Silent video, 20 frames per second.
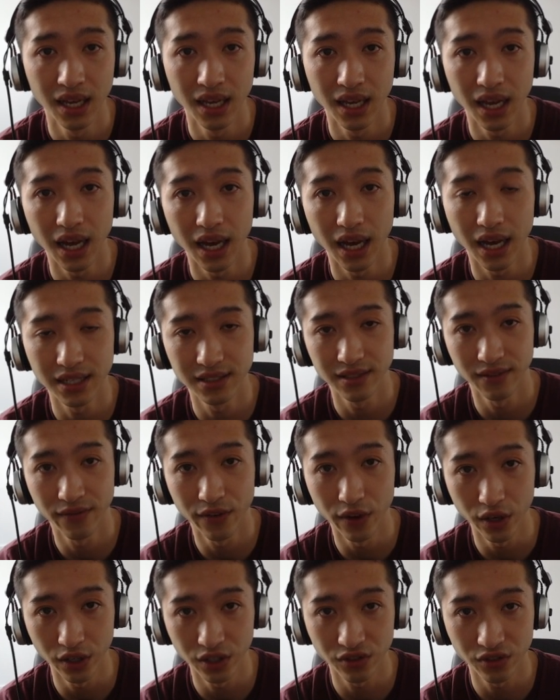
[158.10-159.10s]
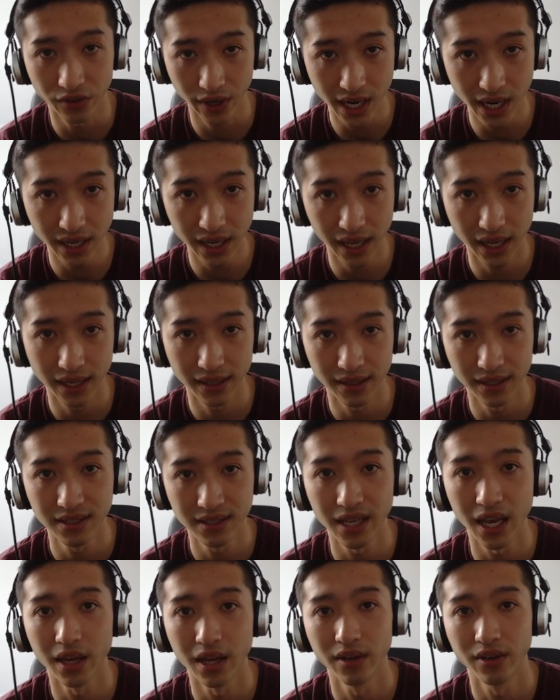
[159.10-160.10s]
as a first round at a
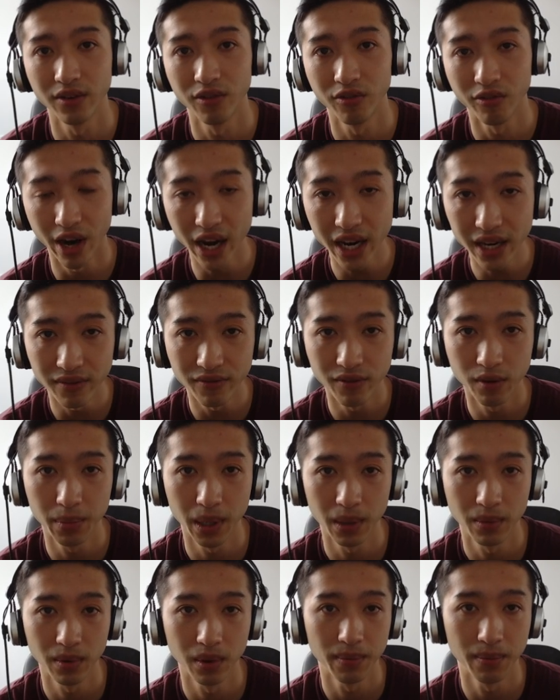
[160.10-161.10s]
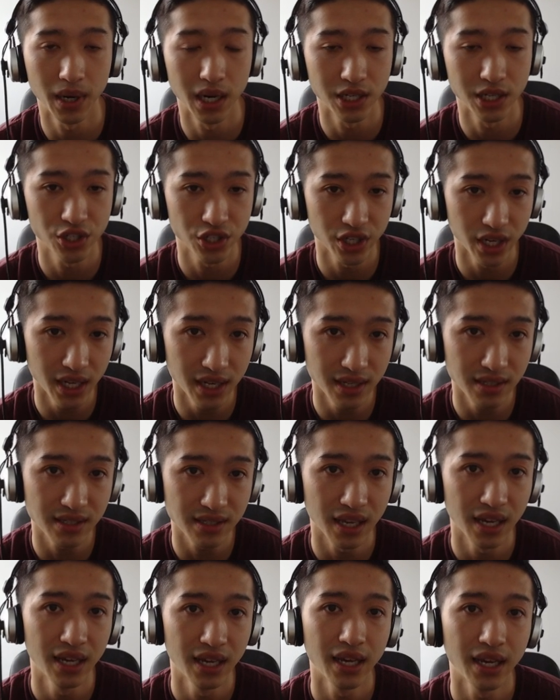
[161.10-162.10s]
discounted rate for people to buy shares,
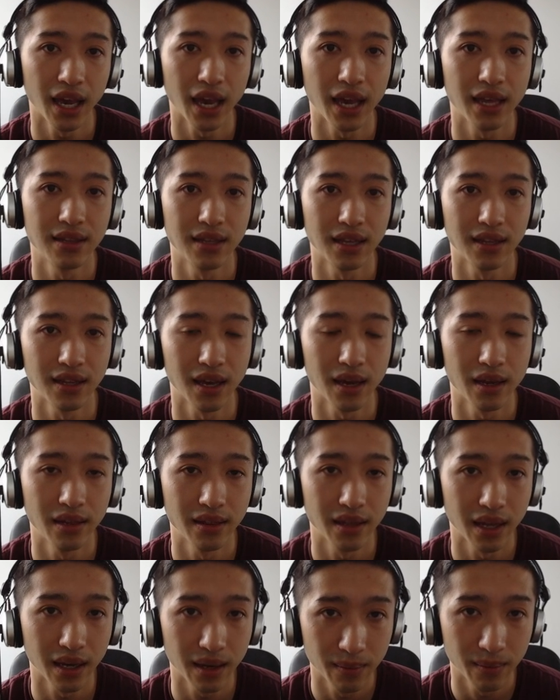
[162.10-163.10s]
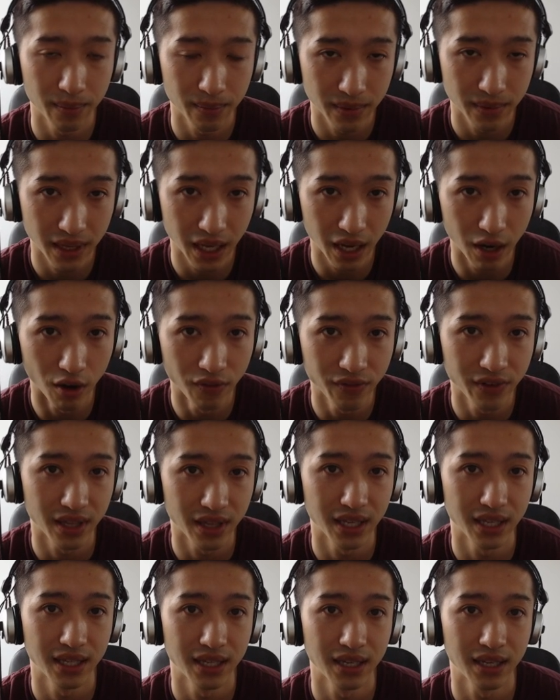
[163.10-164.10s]
and then they offer
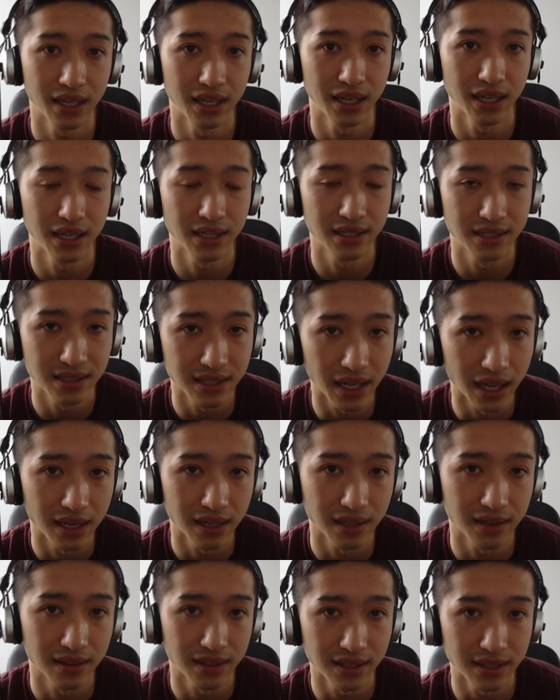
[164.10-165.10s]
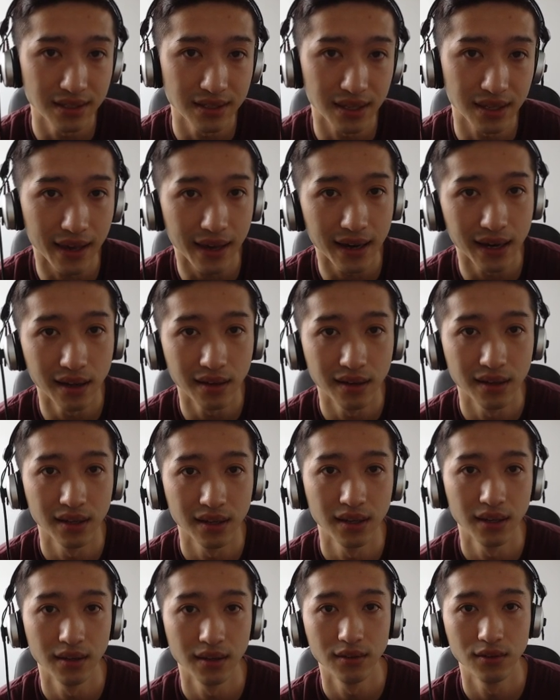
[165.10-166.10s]
the extended discount
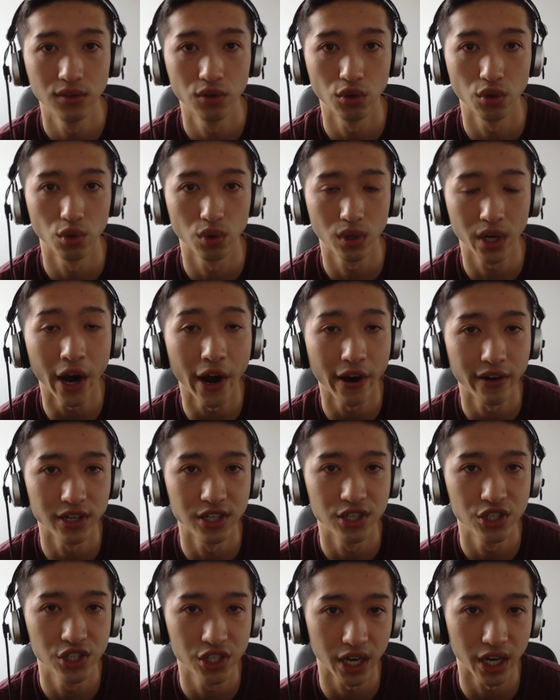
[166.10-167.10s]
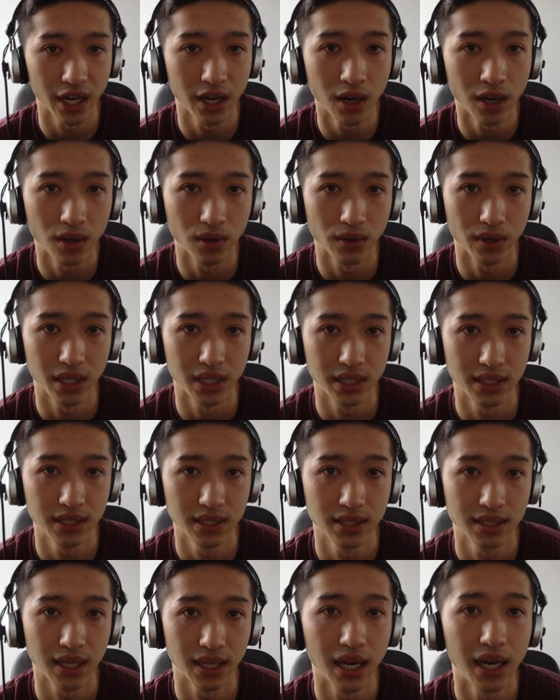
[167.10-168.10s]
to current
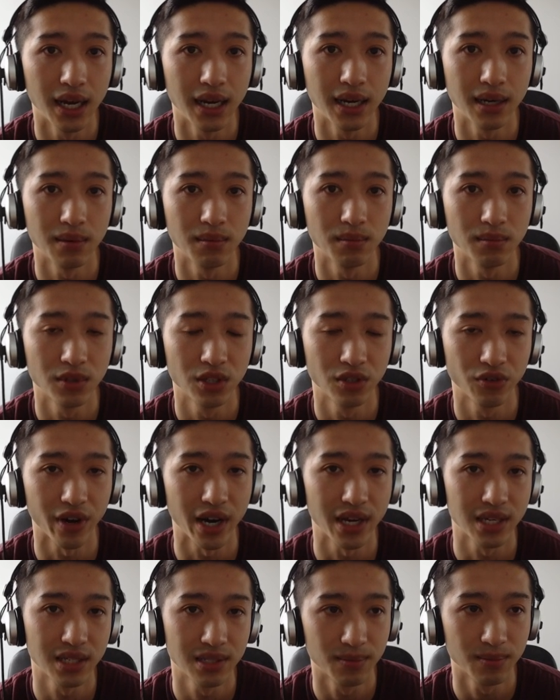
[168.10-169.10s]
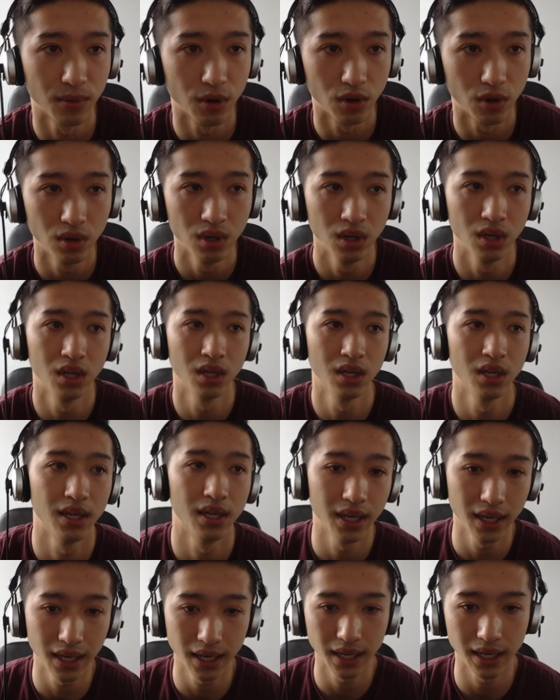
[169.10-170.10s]
shareholders to raise more
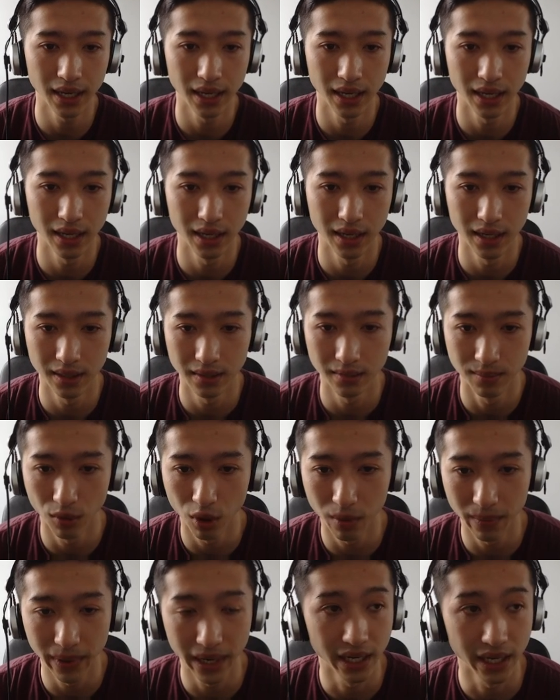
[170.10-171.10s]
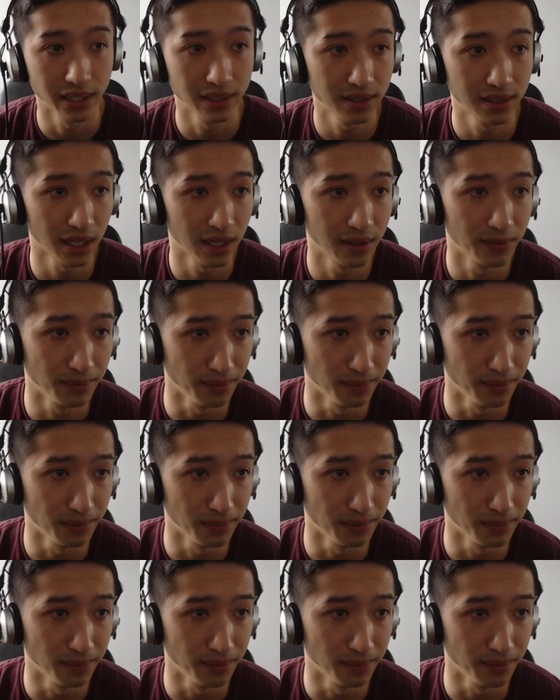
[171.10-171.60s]
money. So